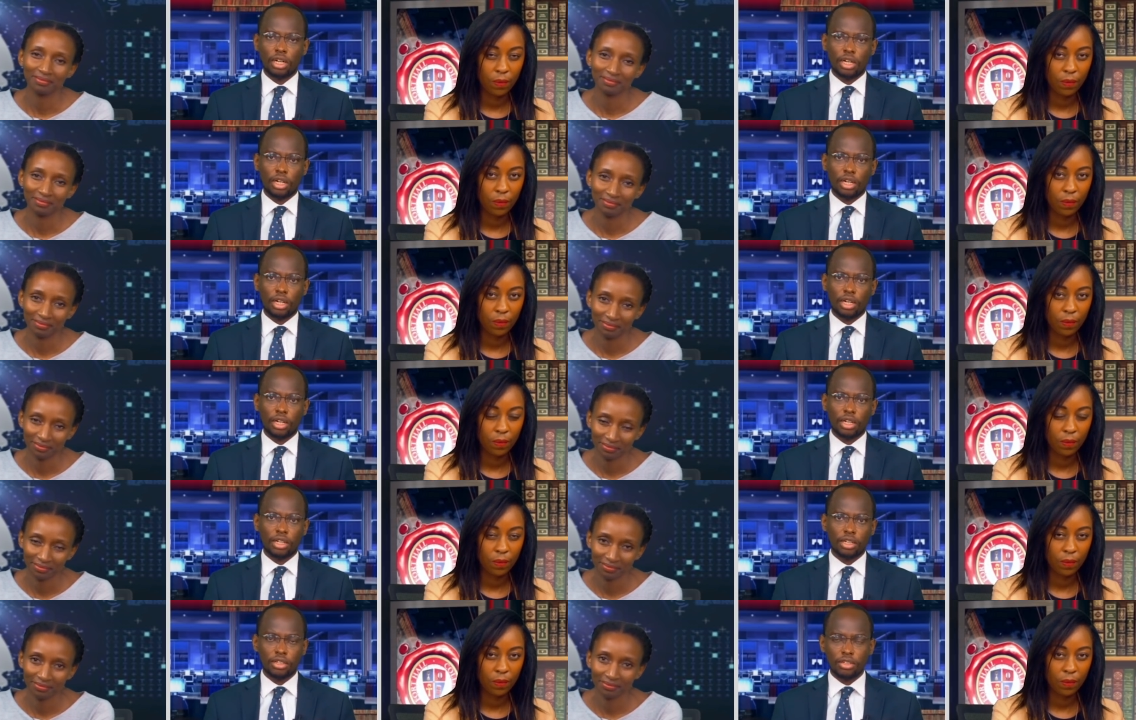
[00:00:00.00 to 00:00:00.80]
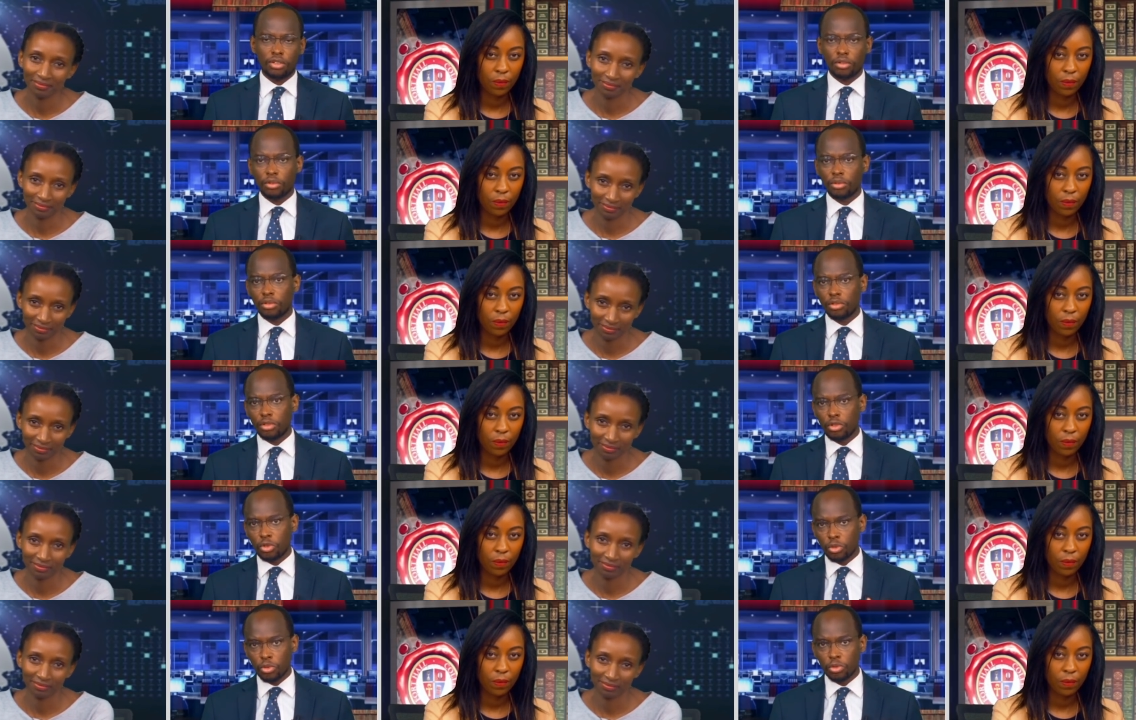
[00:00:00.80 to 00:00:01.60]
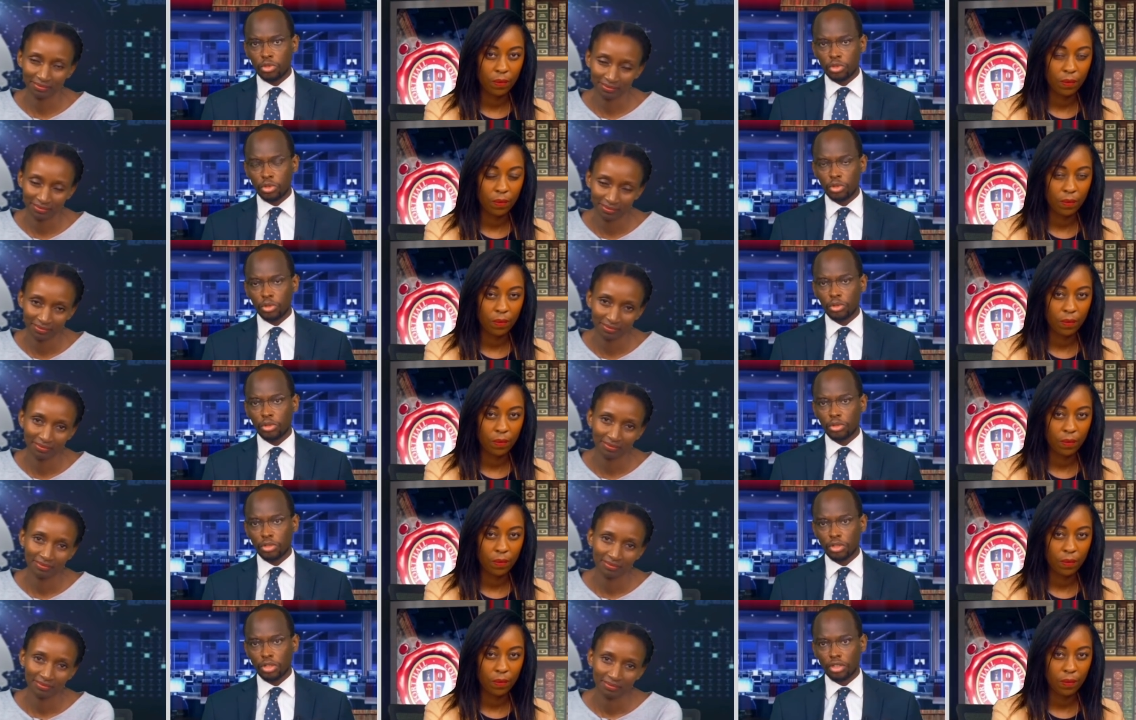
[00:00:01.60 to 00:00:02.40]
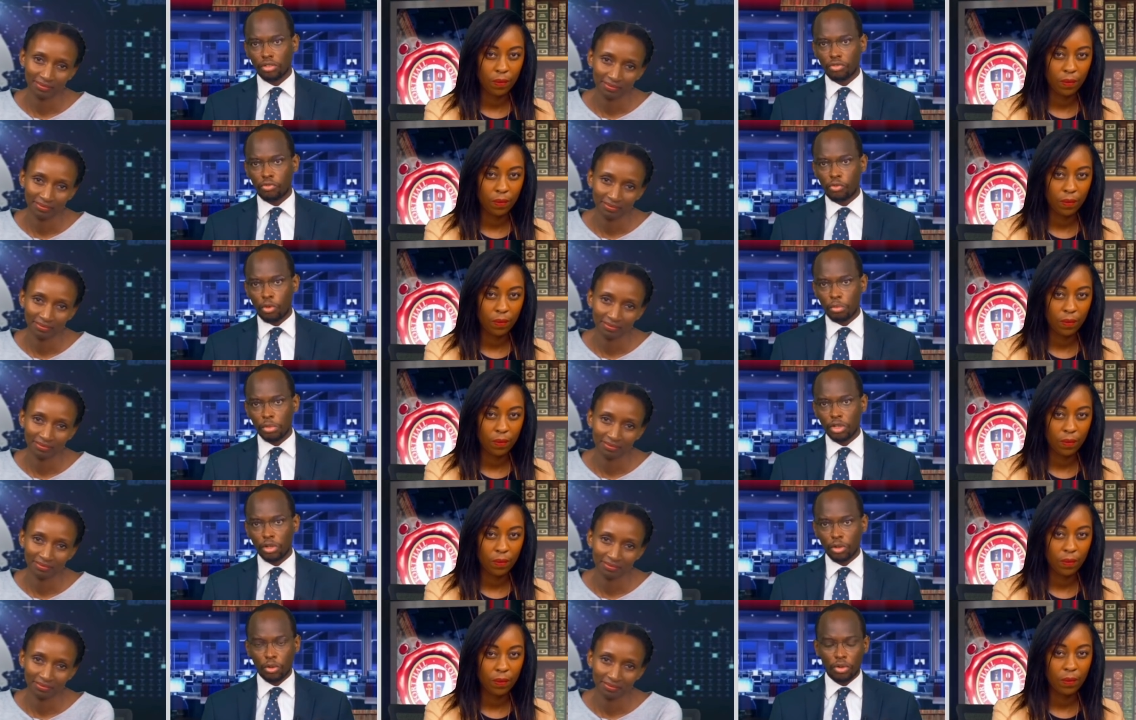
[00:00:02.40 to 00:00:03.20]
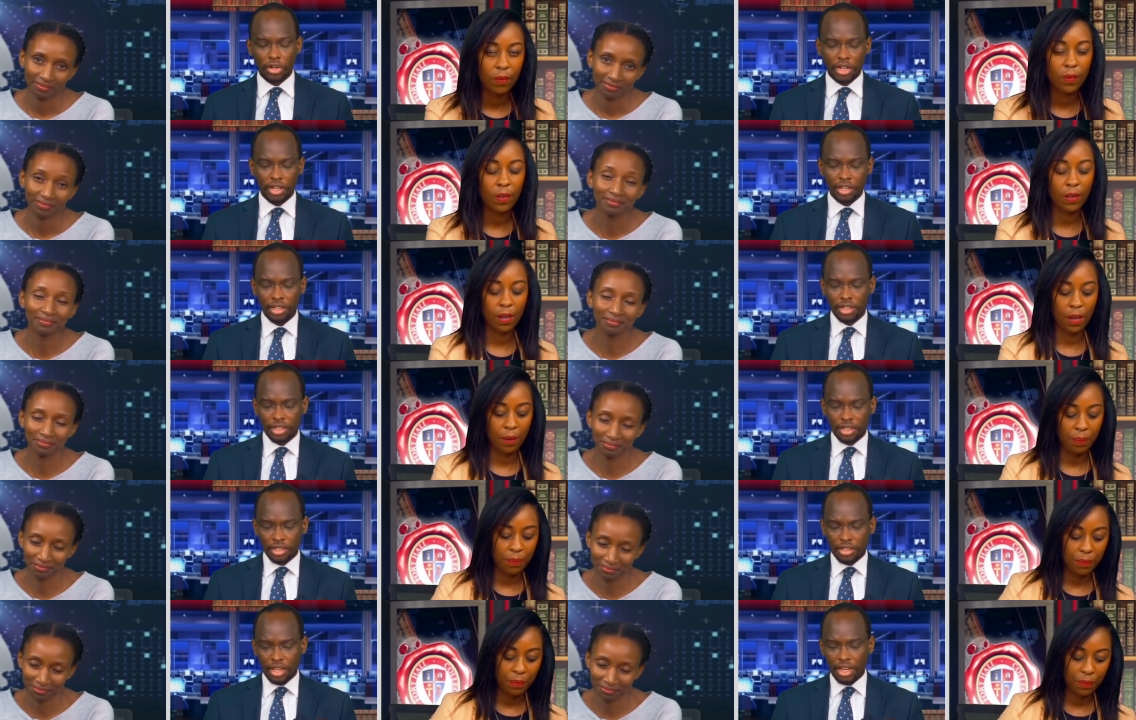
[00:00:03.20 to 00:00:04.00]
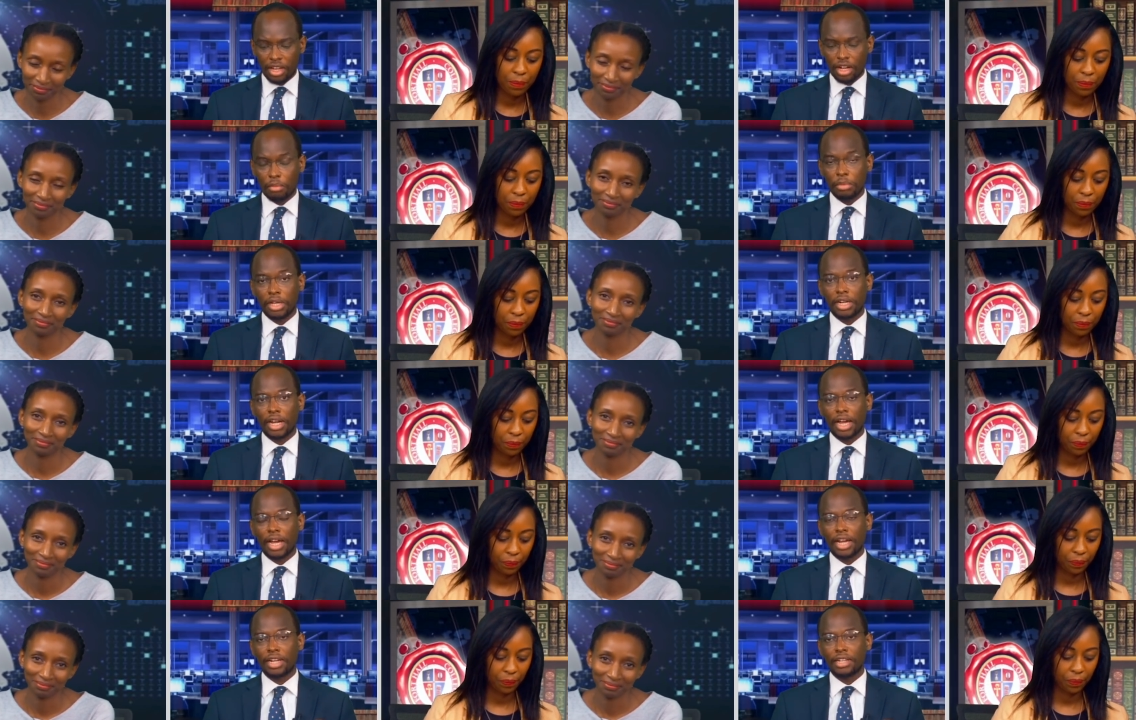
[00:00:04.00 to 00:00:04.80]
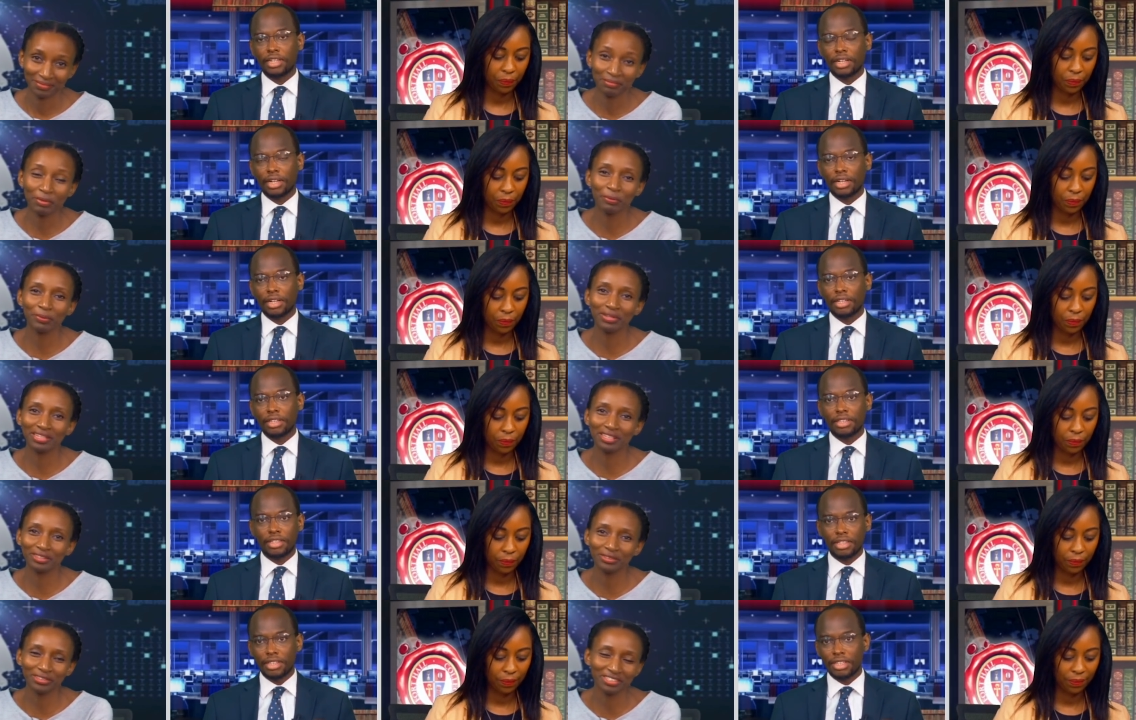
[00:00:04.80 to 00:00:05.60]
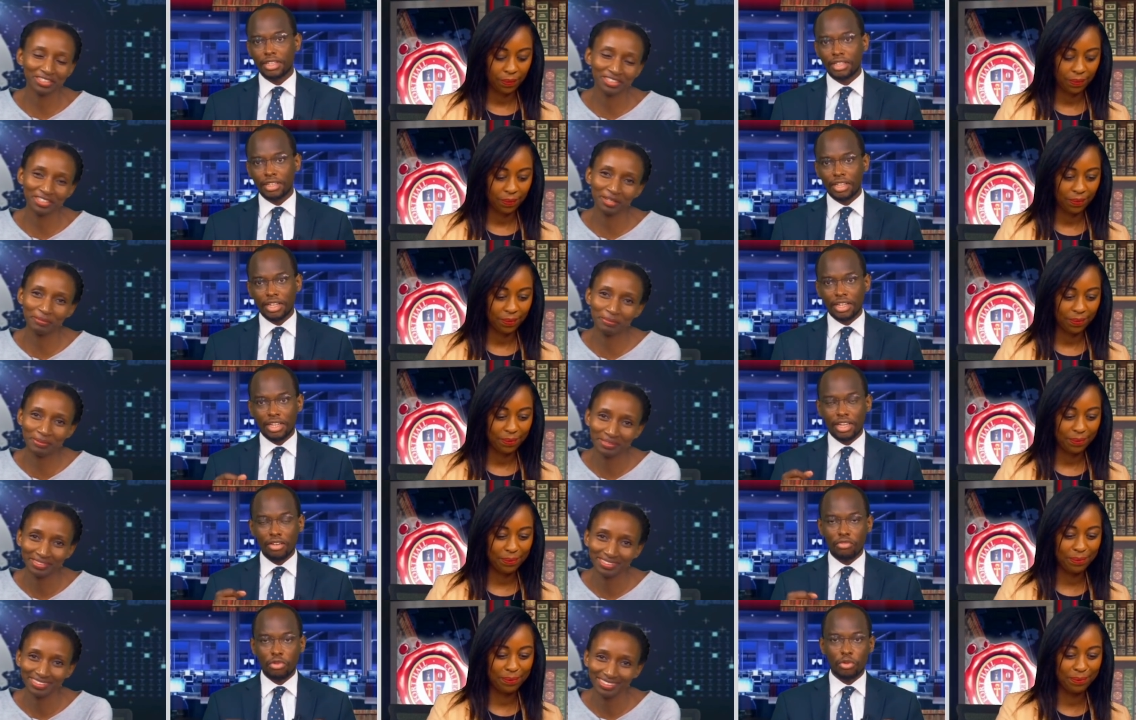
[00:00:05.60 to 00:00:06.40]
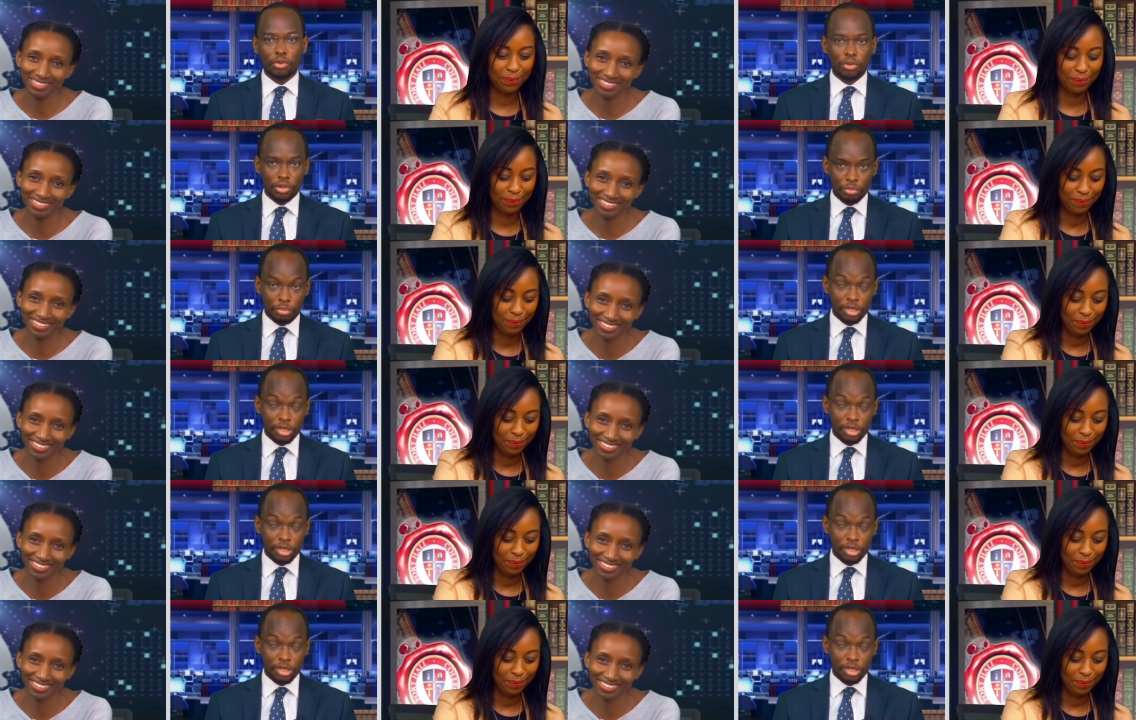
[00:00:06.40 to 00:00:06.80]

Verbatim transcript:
Speaker 1: uh, you know, you to your uh, former glory. Yeah. They come in and uh, people
Speaker 2: like Donald Trump. They give
Speaker 1: you